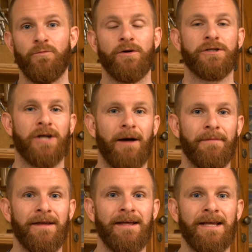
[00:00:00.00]
wood
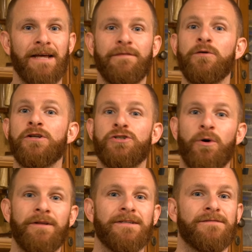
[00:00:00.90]
shop. If you
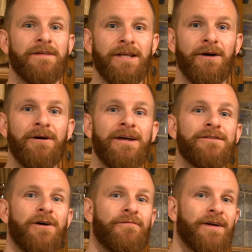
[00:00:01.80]
enjoyed this video,
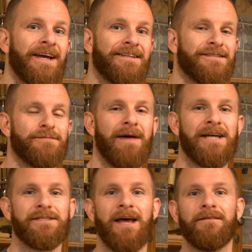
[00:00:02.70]
don't forget to
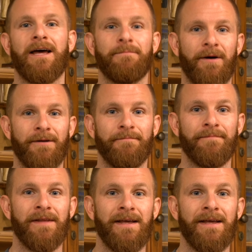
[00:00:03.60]
smash that like button.